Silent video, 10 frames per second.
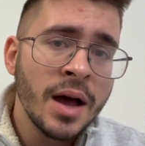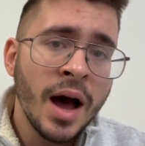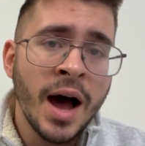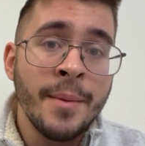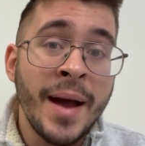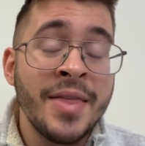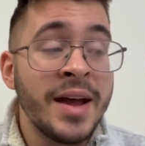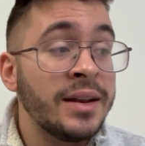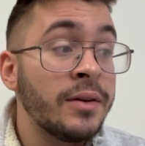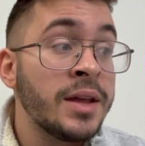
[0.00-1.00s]
And
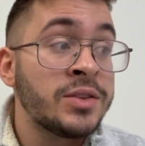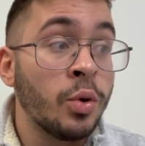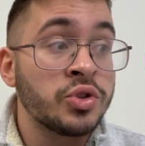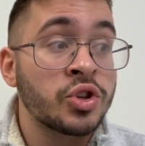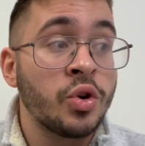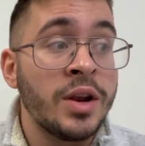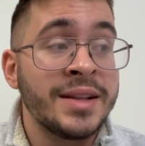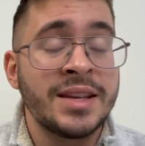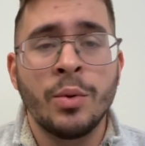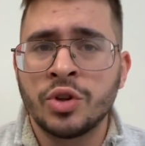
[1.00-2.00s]
then it's also showing,
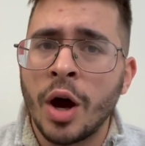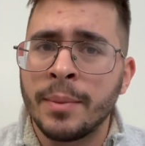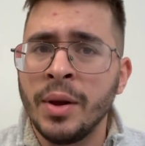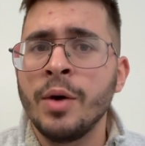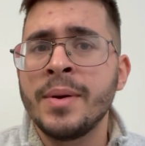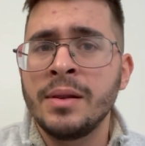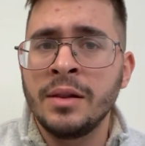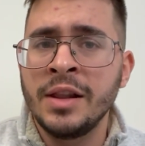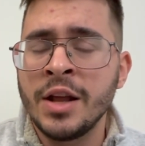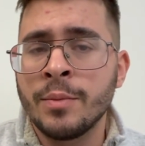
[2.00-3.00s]
let's say, we'll talk a little bit
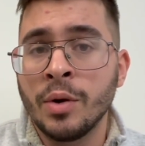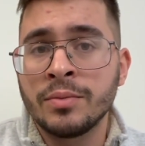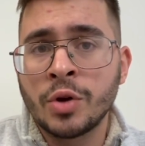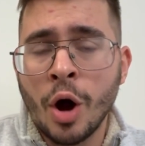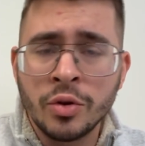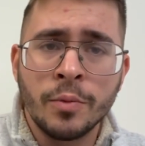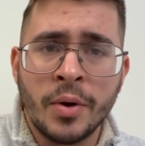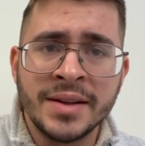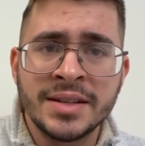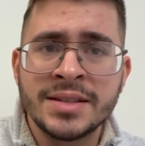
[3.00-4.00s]
later about condo
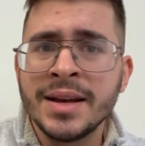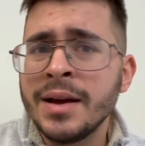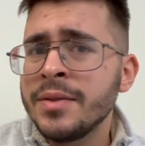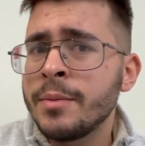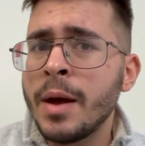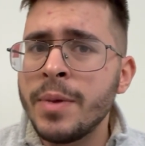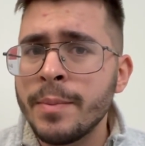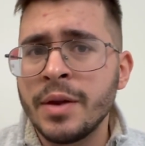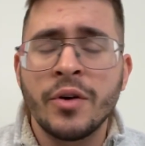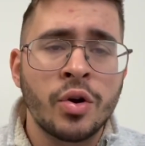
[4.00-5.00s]
prices. There might be a
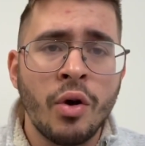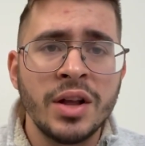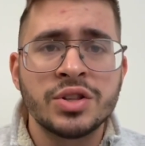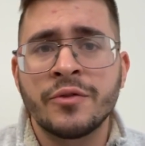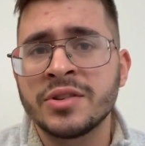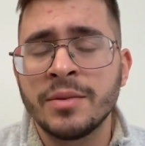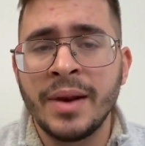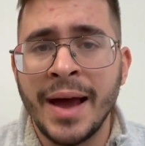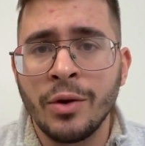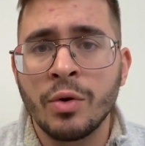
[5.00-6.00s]
bit of a crunch for some
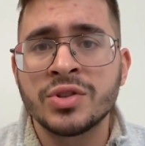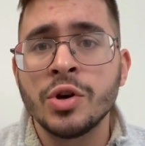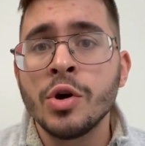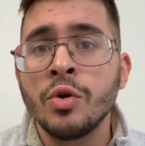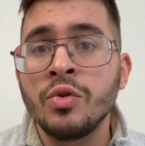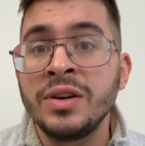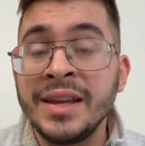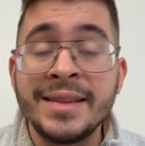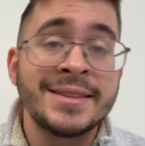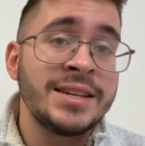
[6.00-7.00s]
landlords who
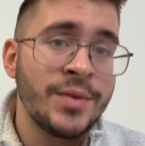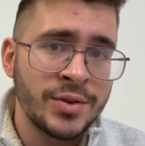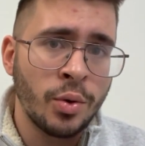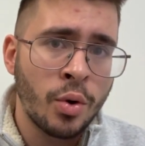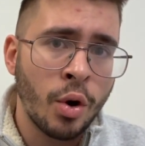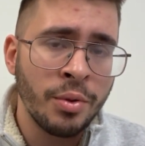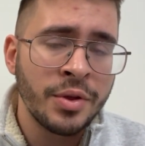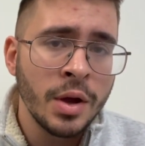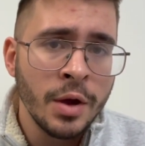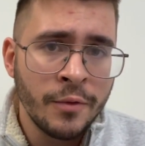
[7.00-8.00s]
need to see rental growth
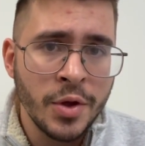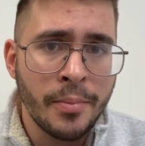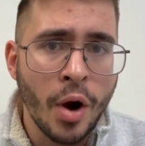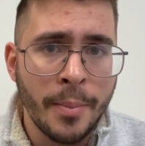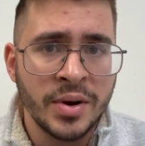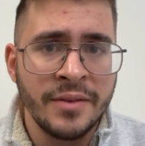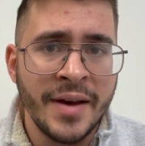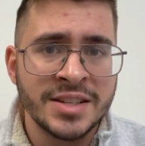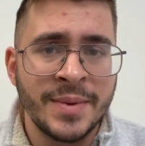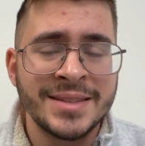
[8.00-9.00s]
for their property
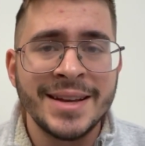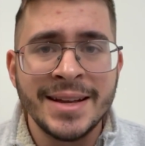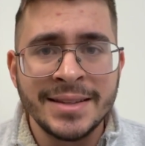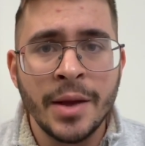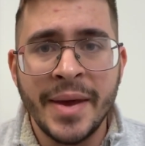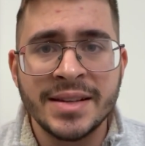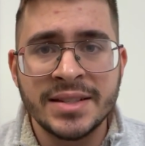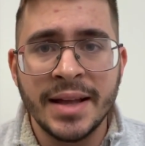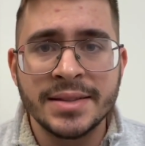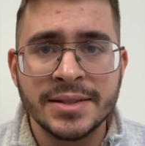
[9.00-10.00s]
investment to make
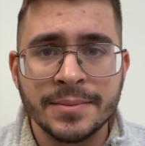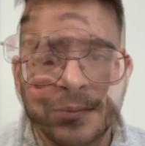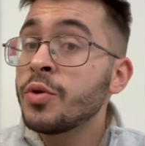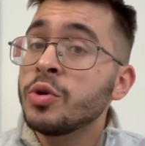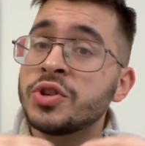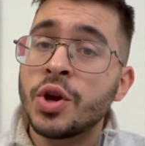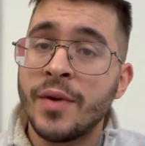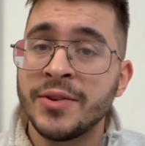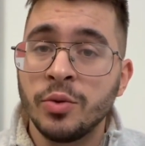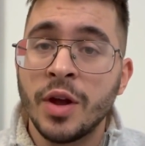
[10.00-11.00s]
sense. So those are your
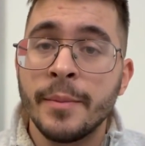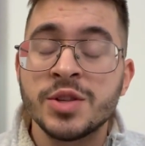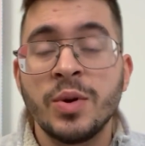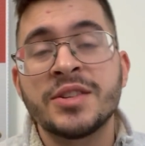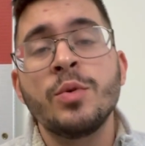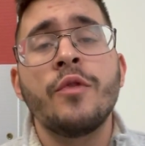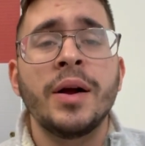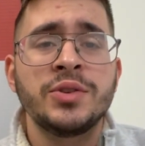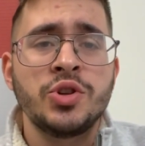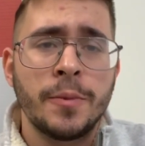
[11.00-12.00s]
rental numbers, but let's move
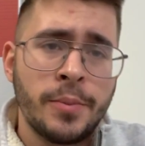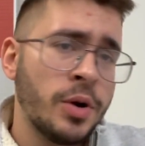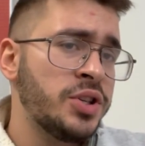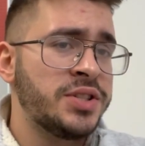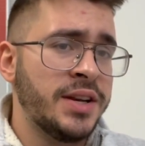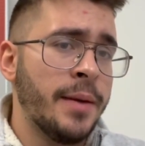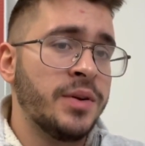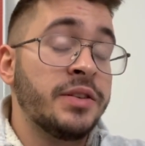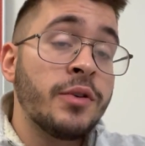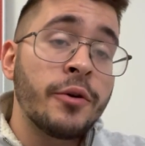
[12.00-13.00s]
on to your purchasing
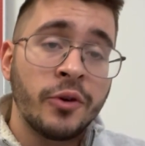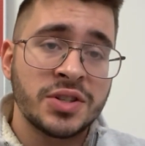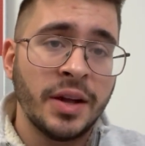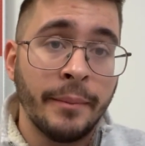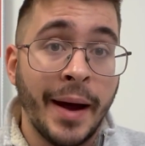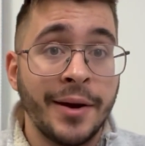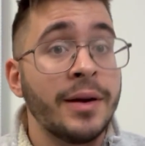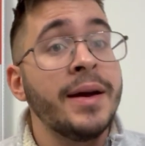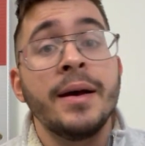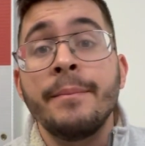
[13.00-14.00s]
numbers. If you're a first-time buyer,
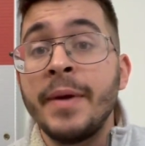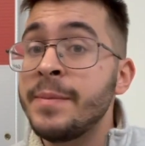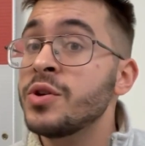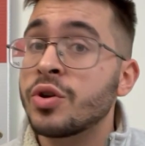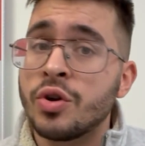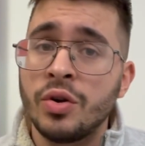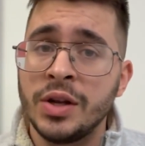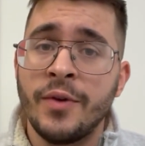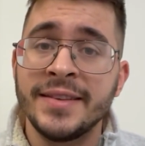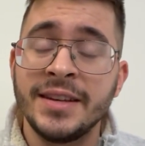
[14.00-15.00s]
maybe you're
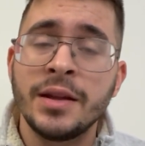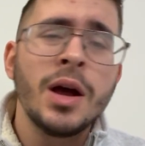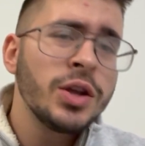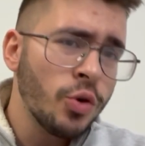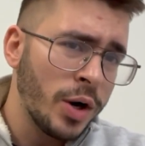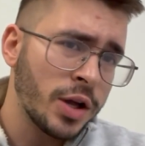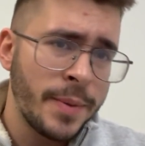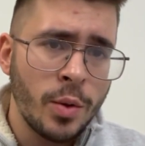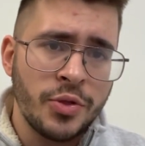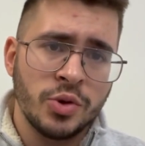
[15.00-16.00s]
currently renting, you want to
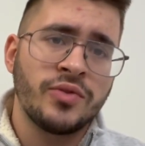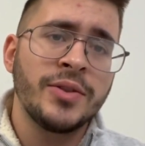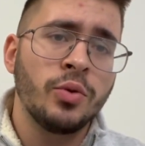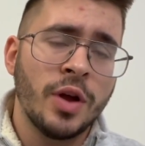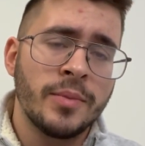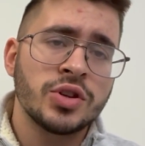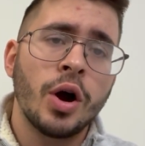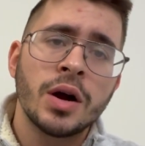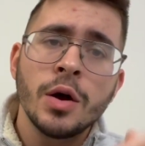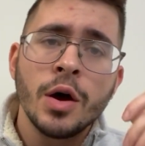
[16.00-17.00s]
compare what those rental numbers
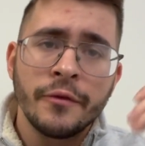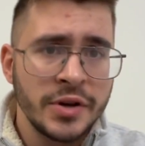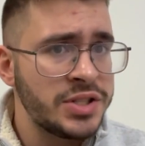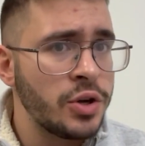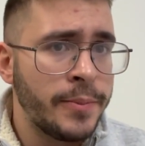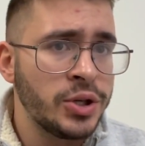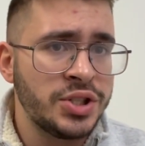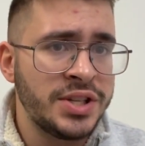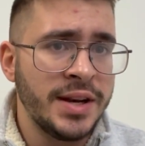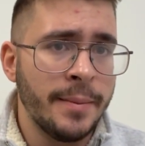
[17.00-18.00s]
are versus your
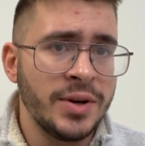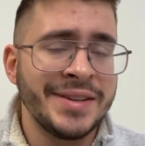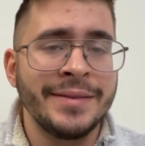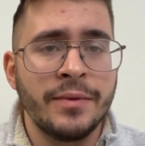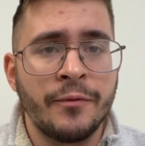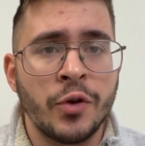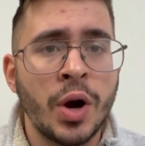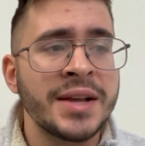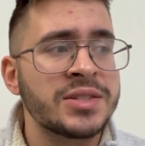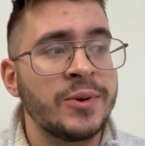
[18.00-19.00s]
purchasing numbers. And for
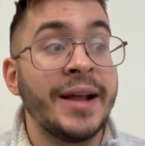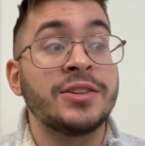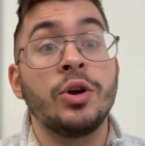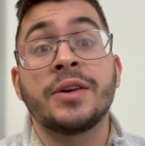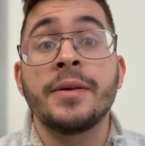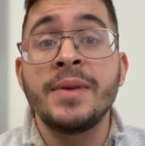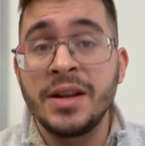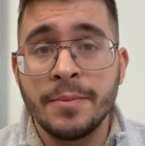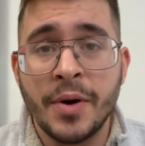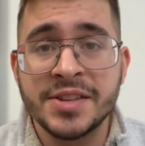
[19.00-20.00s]
us, we like to look at the
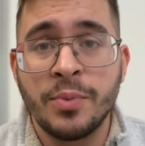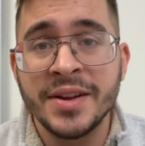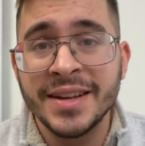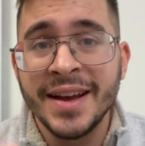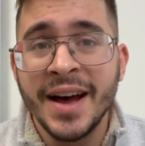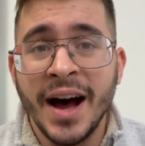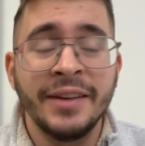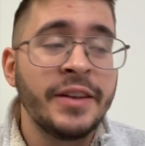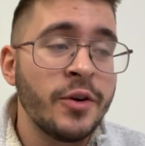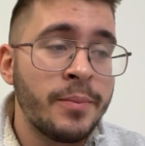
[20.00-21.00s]
median price point
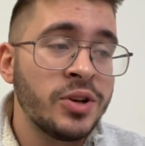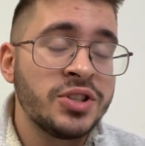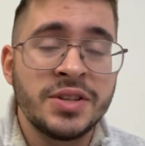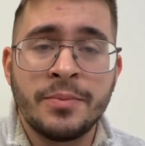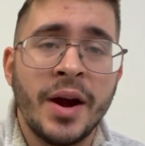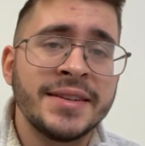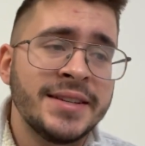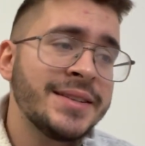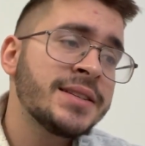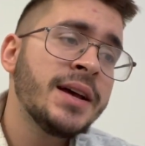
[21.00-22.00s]
of different purchasing
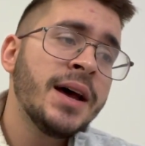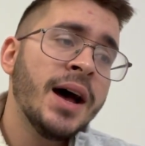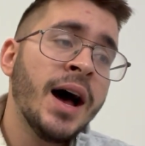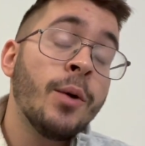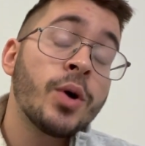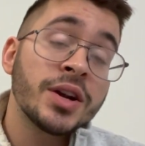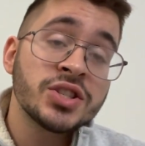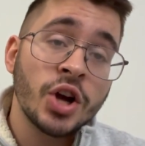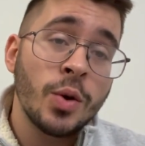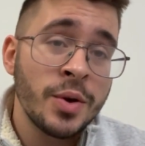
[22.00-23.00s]
prices. We're going to
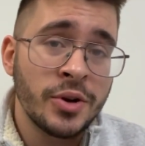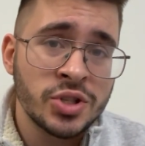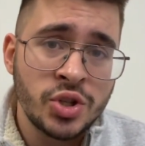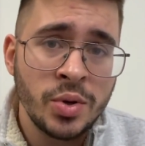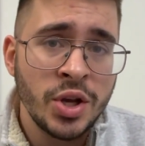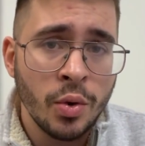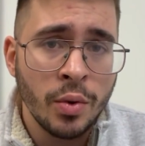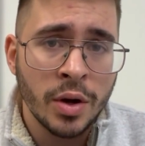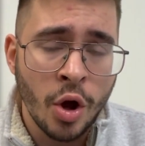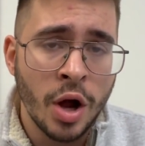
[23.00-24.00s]
start with our
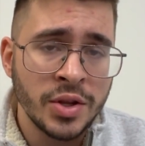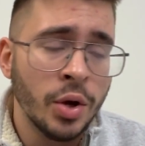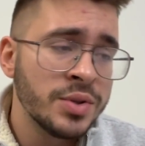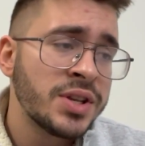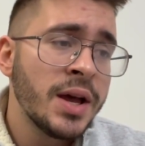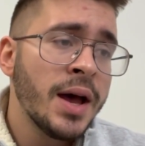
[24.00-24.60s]
studio condos.